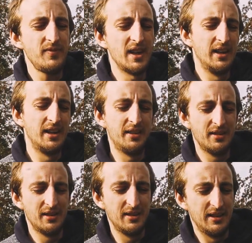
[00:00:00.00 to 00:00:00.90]
you know,
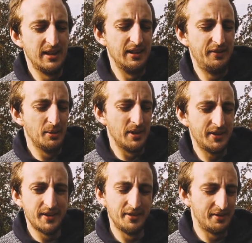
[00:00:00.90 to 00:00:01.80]
if you are
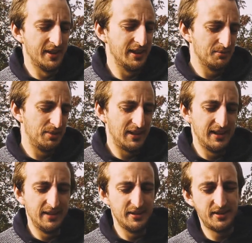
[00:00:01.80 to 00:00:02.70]
suffering,
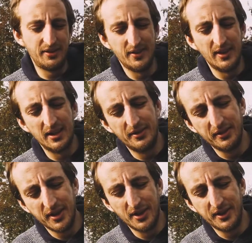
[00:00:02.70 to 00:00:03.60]
please, for the love
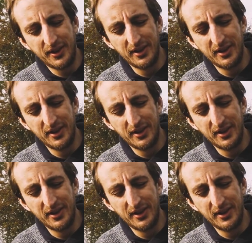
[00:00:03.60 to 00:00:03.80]
of God,